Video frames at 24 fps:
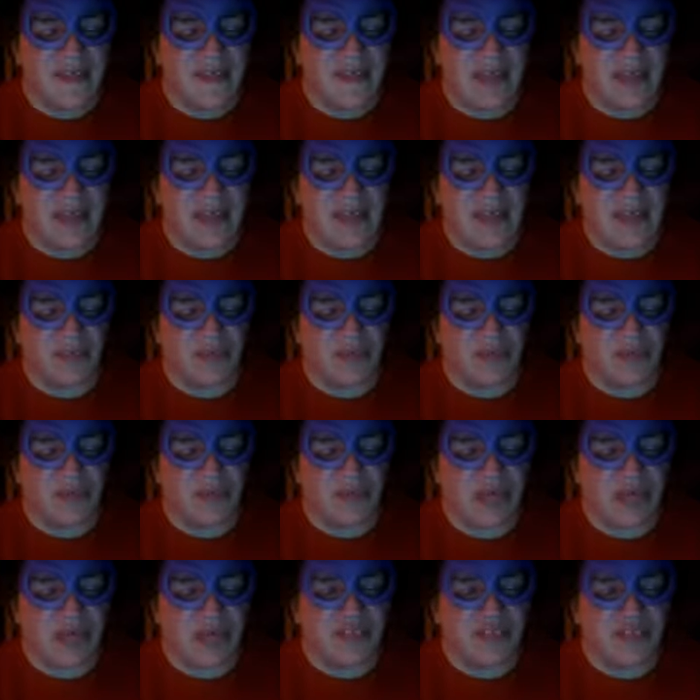They have to
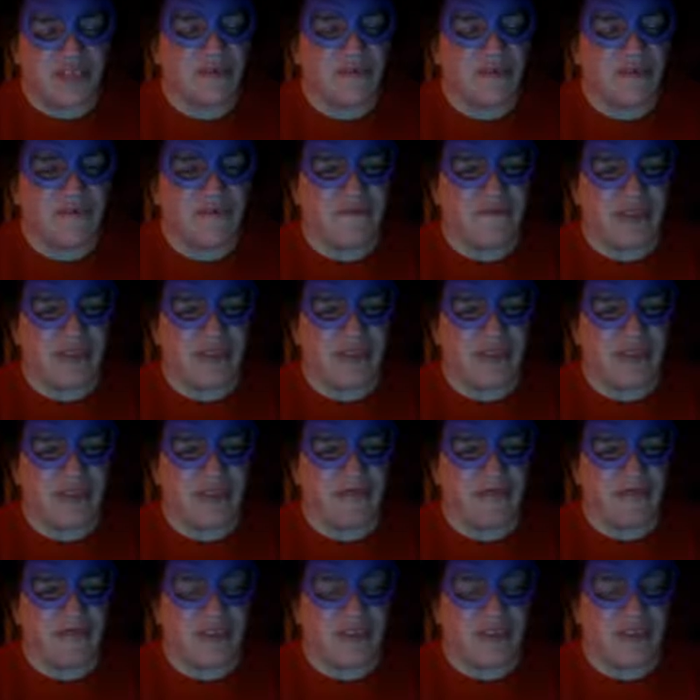put their total
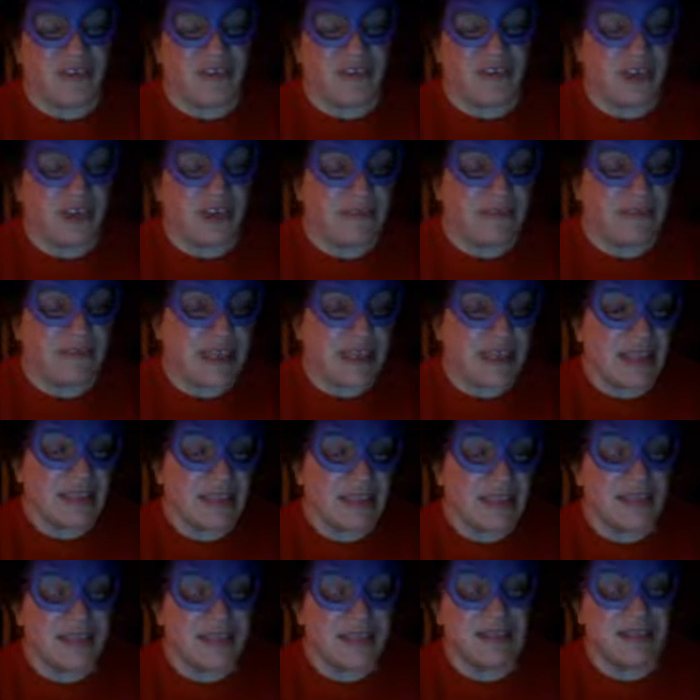faith in the
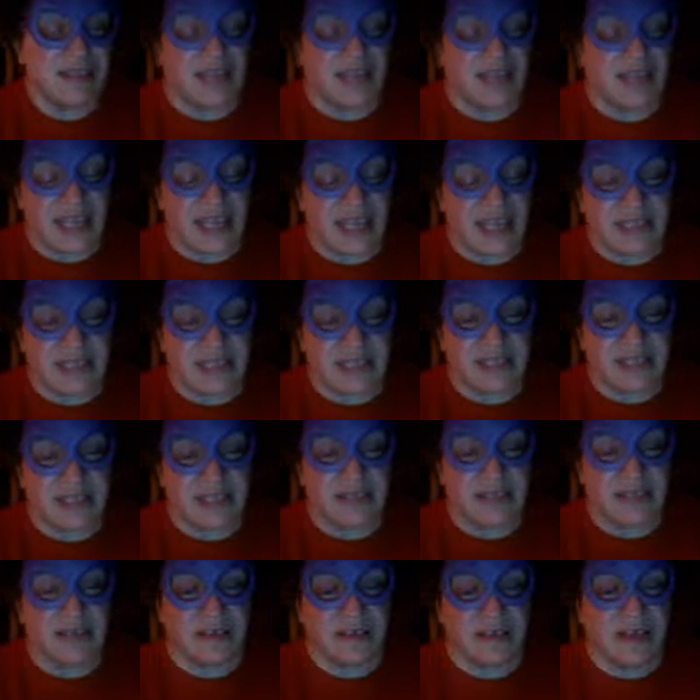director, the
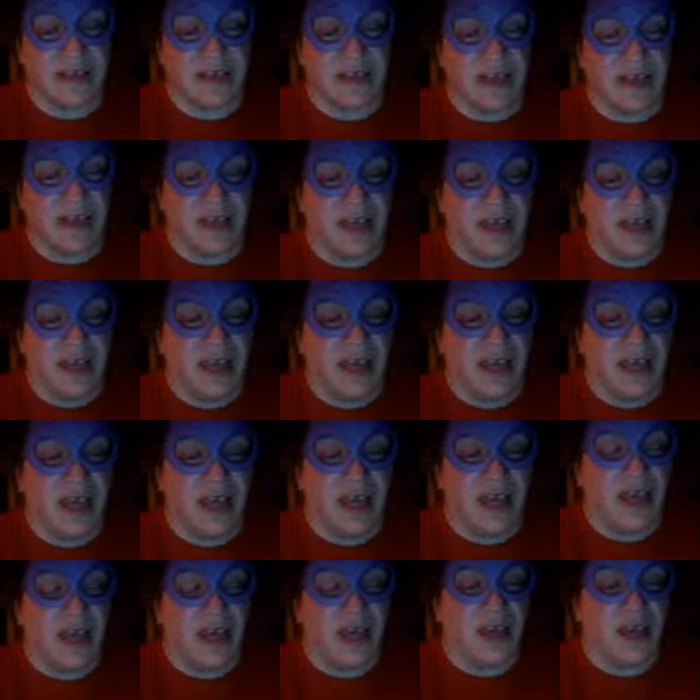editor,
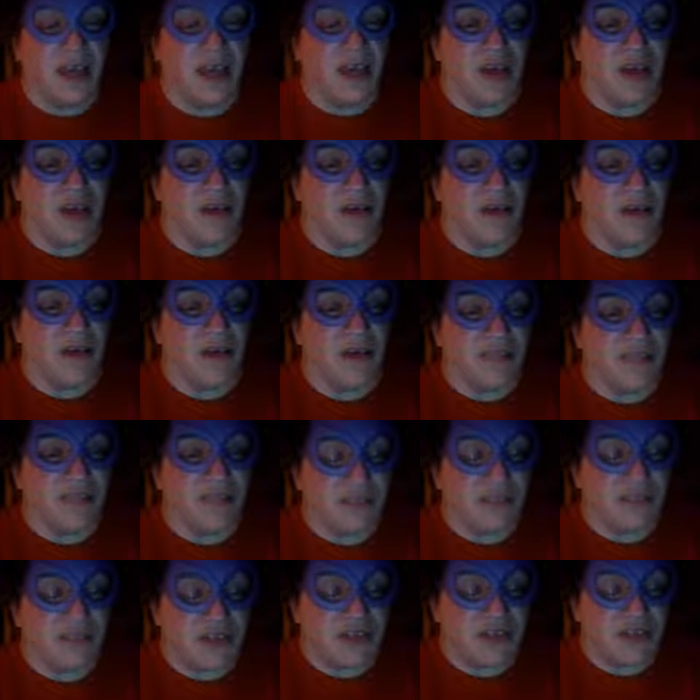all the
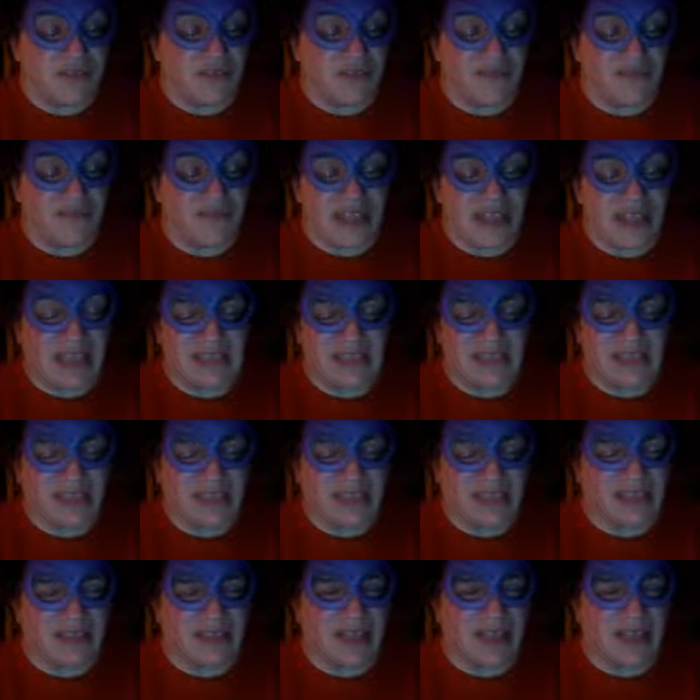special effects and
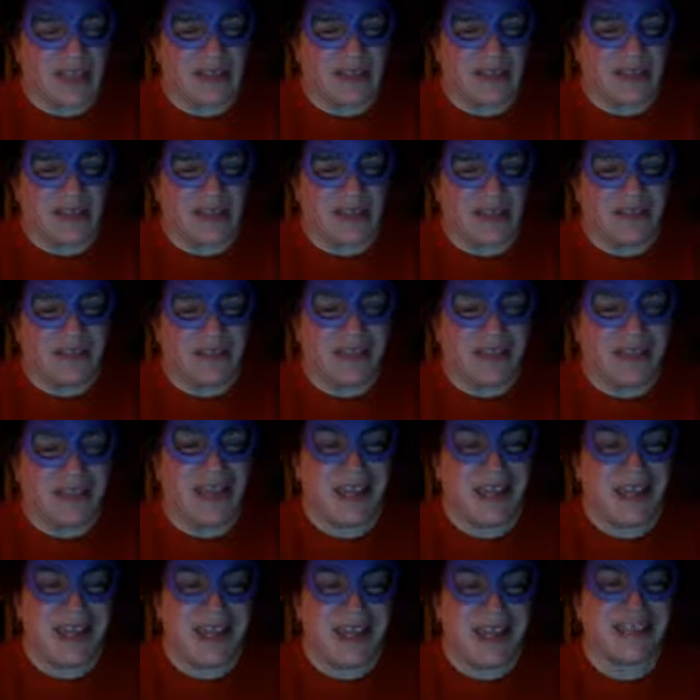things like that, and
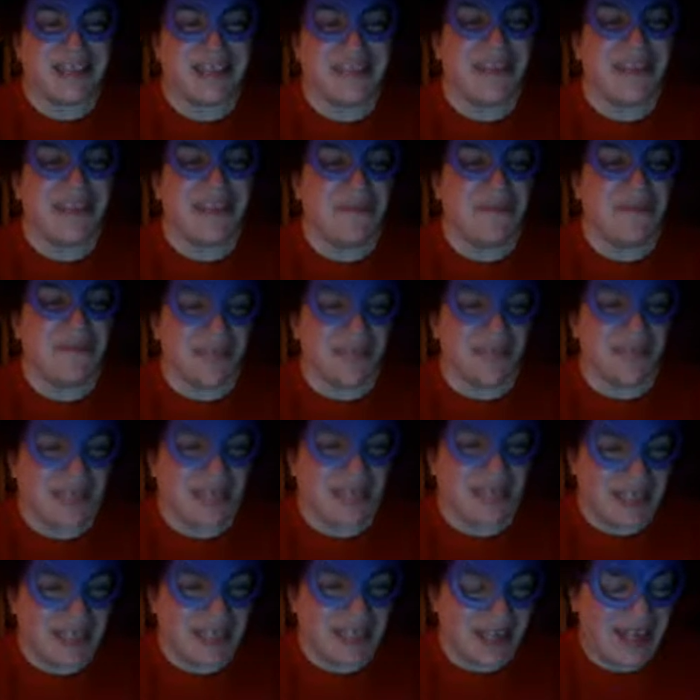it's them that
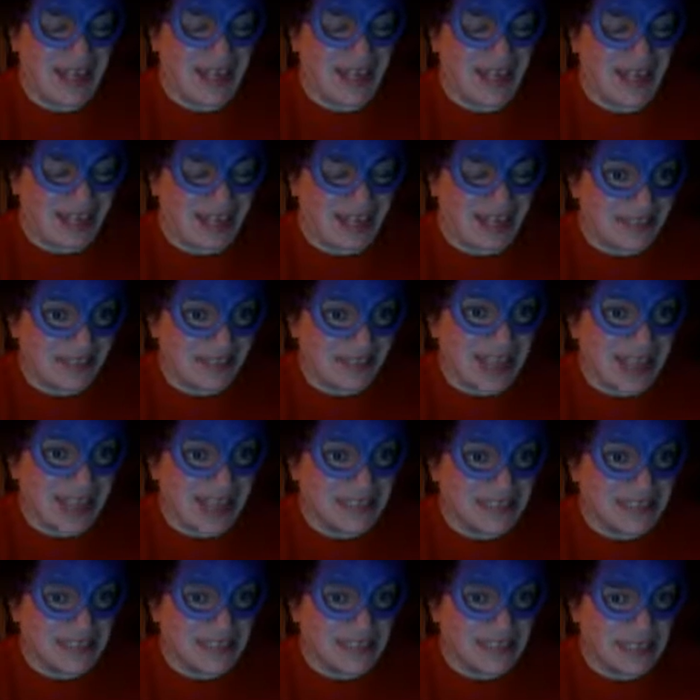let the
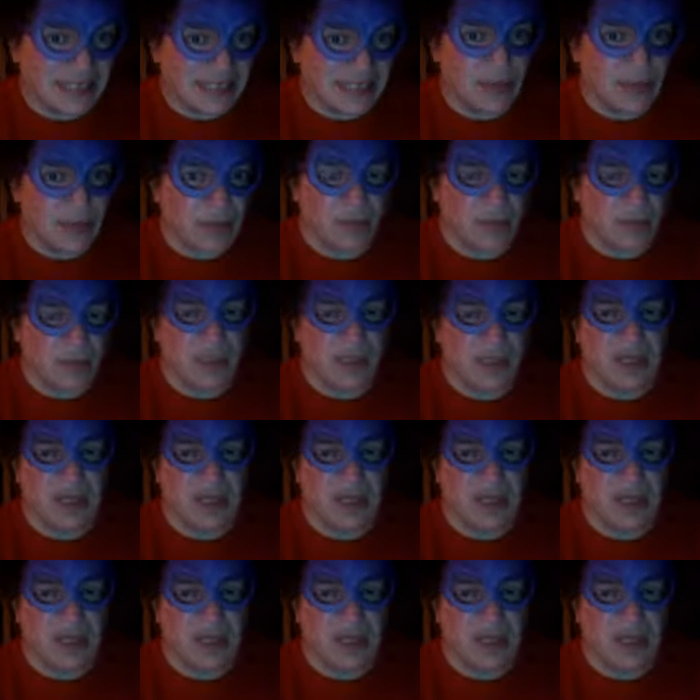actors down.